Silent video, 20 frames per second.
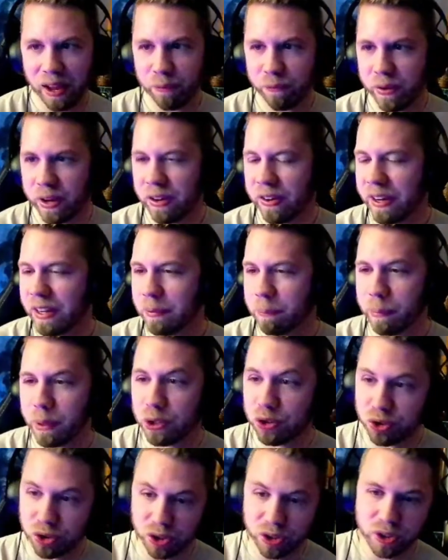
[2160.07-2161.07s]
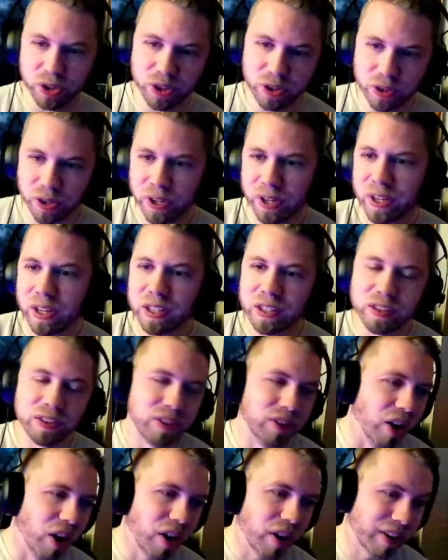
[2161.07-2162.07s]
a very mature,
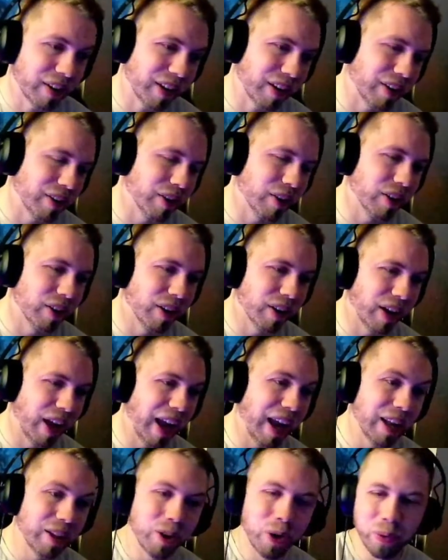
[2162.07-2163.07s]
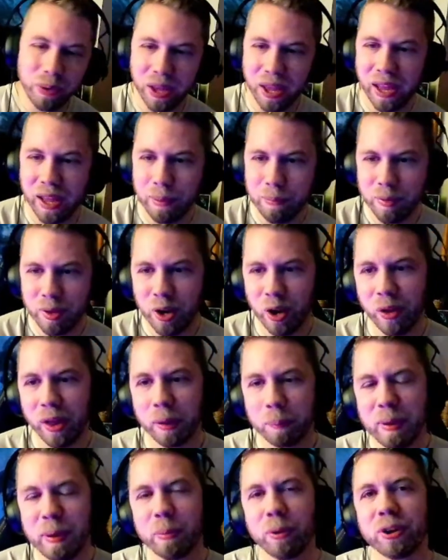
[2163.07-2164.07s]
dark or Halo game. You know,
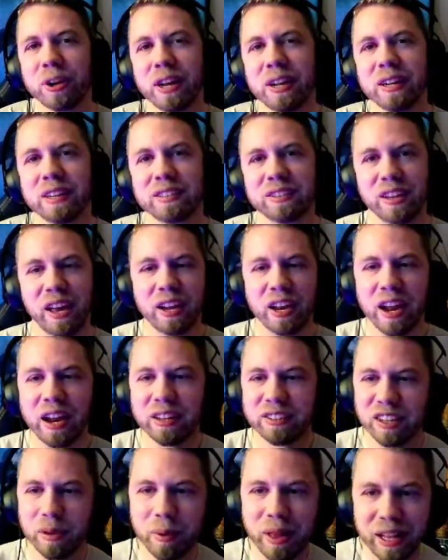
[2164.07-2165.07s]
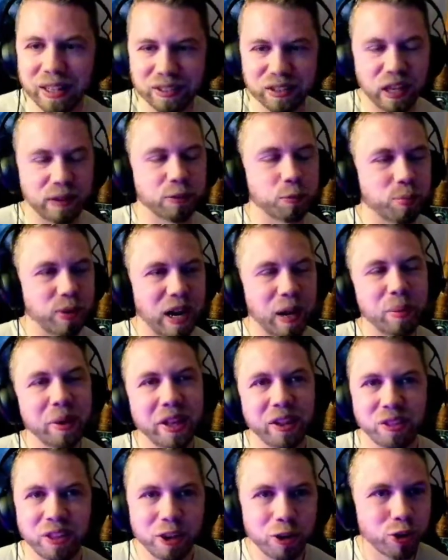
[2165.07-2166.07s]
like people are getting excited, and some of that stuff's probably
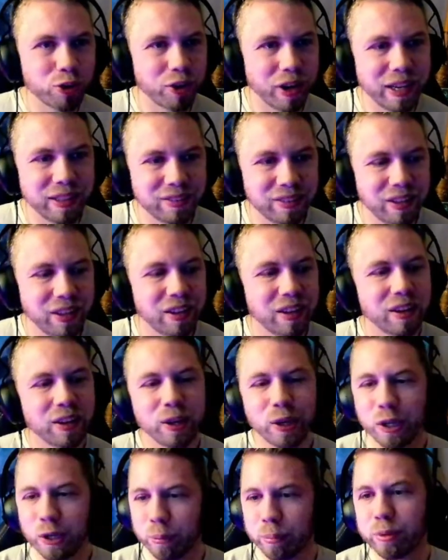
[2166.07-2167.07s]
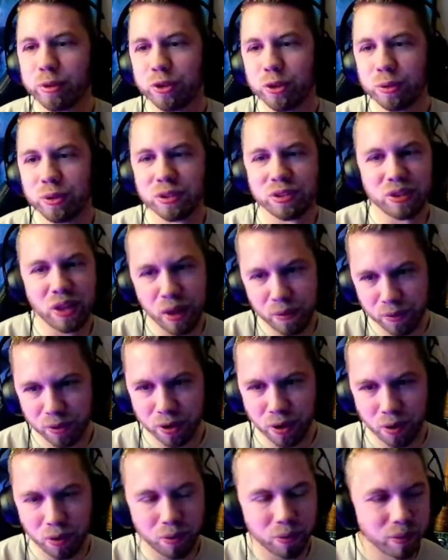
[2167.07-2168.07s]
a little crazy, but you just never
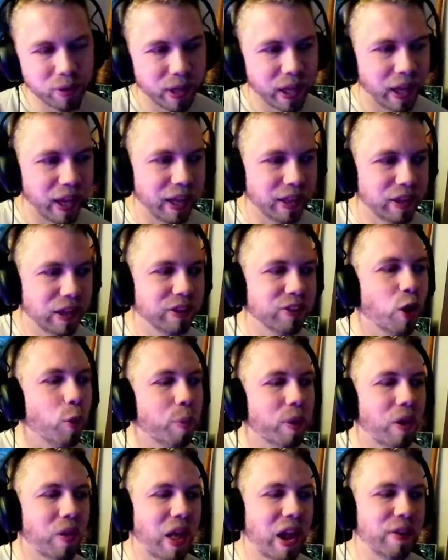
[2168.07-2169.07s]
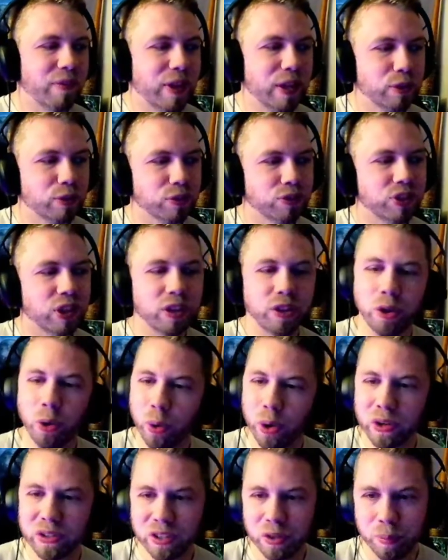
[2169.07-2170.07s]
know. It, does open a lot of interesting
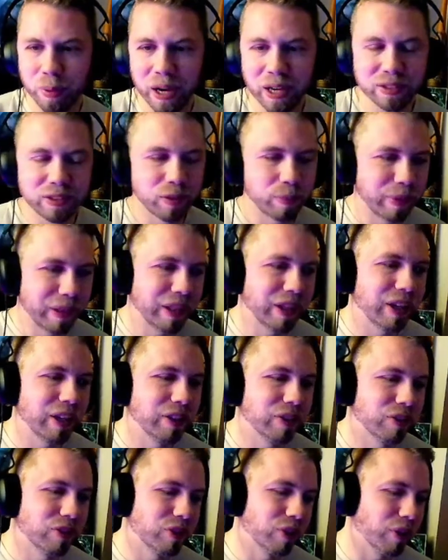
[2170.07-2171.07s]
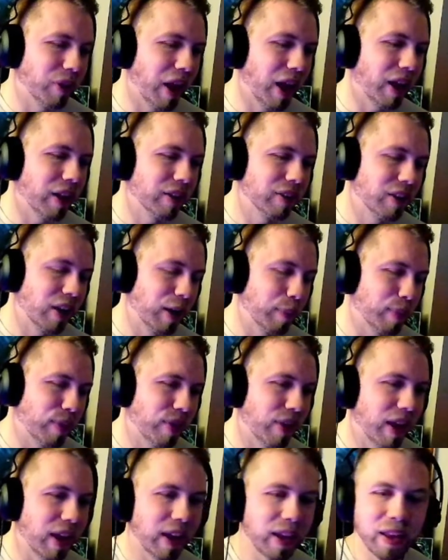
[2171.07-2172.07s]
doors and possibilities to that type of
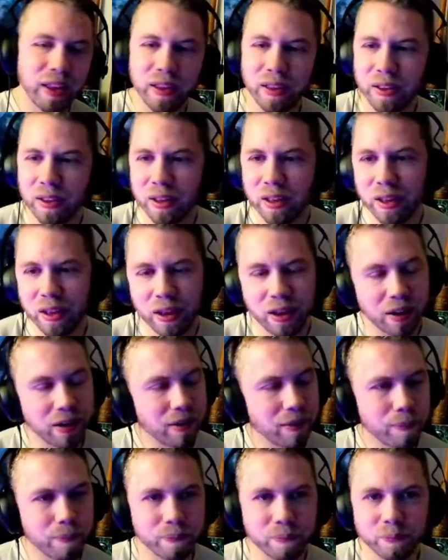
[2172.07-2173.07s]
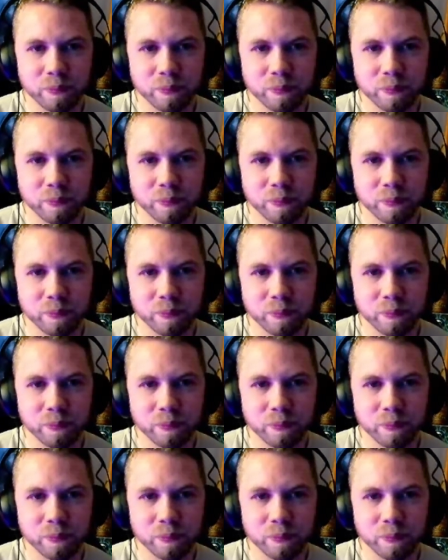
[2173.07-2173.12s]
thing. Um,